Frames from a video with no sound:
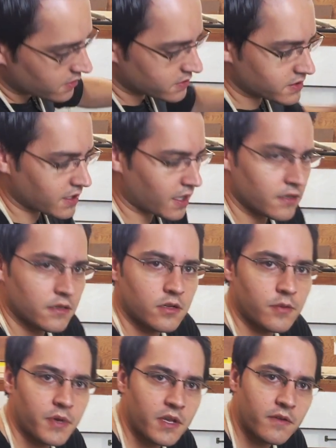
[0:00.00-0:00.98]
It's got a
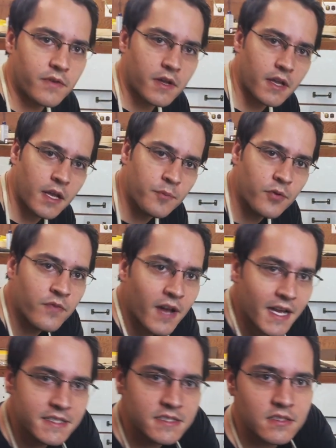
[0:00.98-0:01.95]
little bit of an
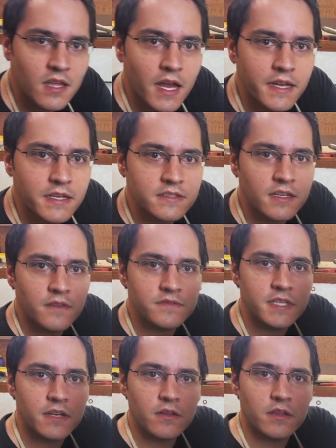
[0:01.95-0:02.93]
improvised sliding
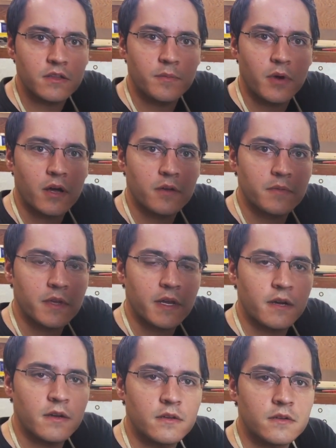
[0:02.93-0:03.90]
dovetail on the bottom
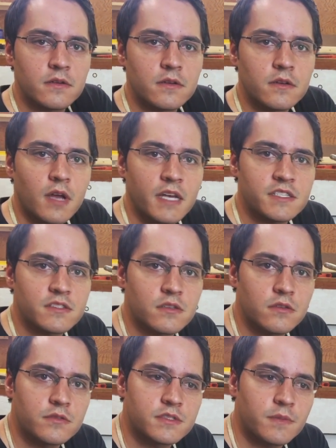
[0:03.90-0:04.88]
there. I just
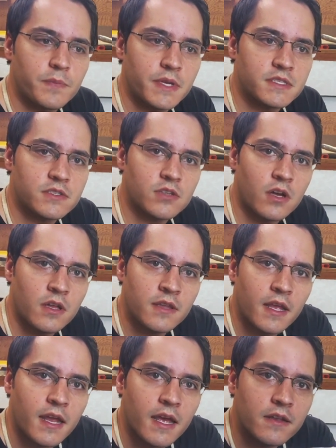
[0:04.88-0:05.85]
glued some pieces on
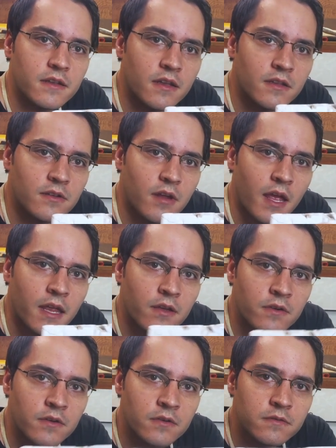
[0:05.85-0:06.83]
that had a little
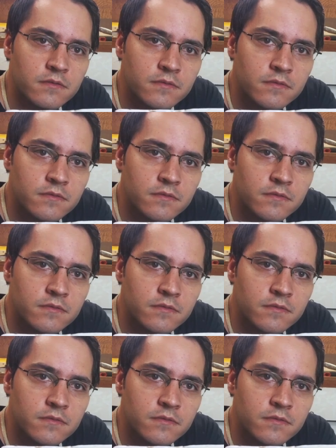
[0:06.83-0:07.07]
angle.